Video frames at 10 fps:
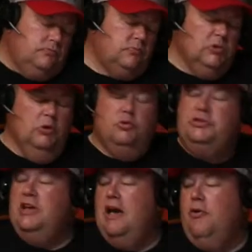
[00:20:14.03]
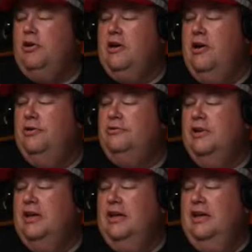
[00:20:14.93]
we'll see how it goes.
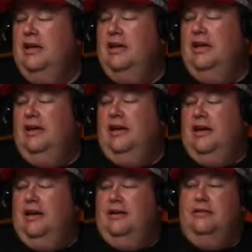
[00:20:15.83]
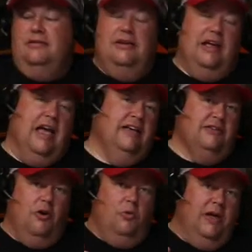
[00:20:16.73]
And as
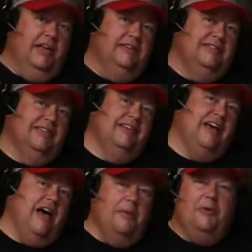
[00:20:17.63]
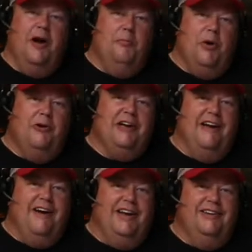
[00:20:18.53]
always, I'm Grandpa
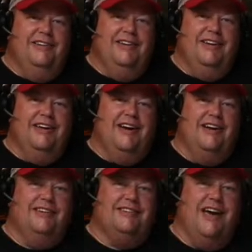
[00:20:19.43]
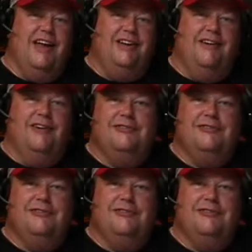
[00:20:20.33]
Gary, and I just got here.